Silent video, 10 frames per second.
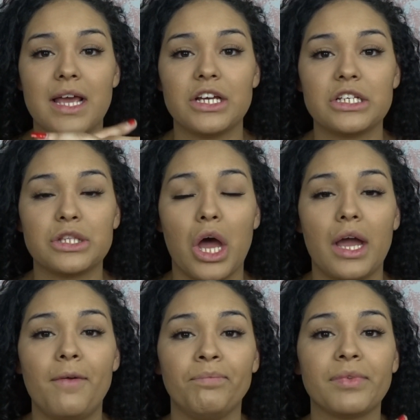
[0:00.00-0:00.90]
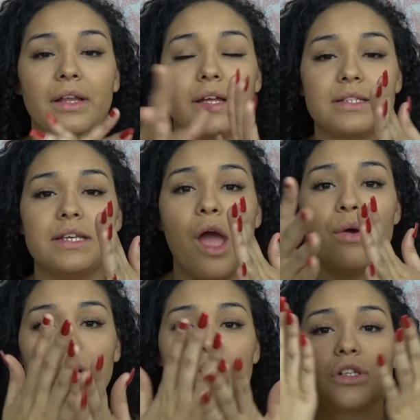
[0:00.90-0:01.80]
I just thought, let's see
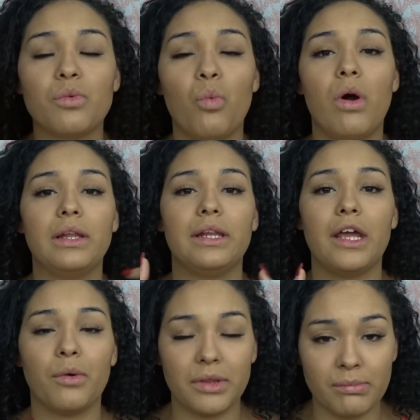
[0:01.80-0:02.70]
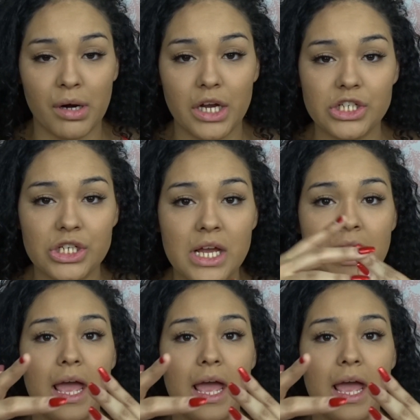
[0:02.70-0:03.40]
how it looks one layer with the brush